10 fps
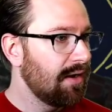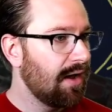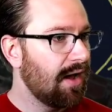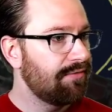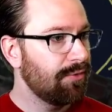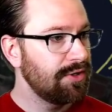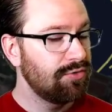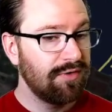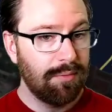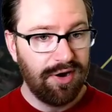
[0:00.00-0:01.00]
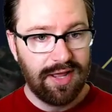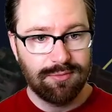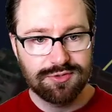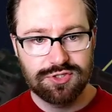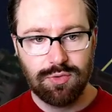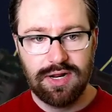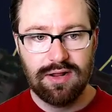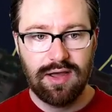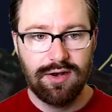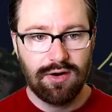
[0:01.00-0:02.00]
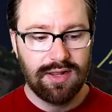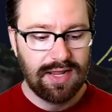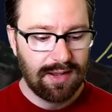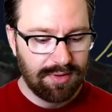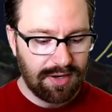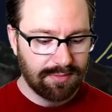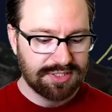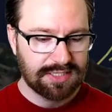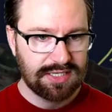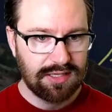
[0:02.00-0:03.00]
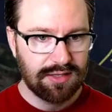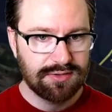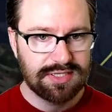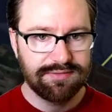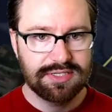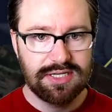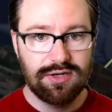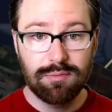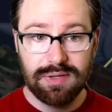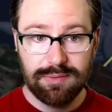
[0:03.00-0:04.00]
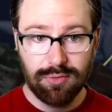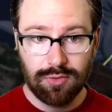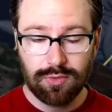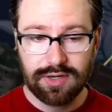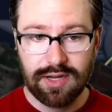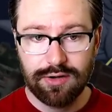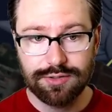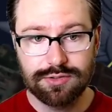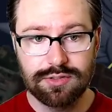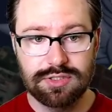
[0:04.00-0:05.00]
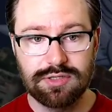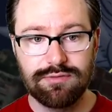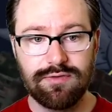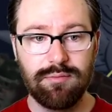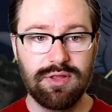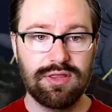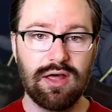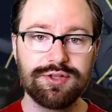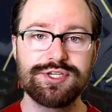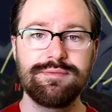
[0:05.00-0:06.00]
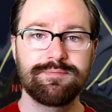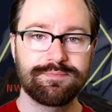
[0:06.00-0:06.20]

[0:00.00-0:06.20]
Uh, 42 of them are animals, 29 are inanimate objects, and the other 17 are people or characters from mythology.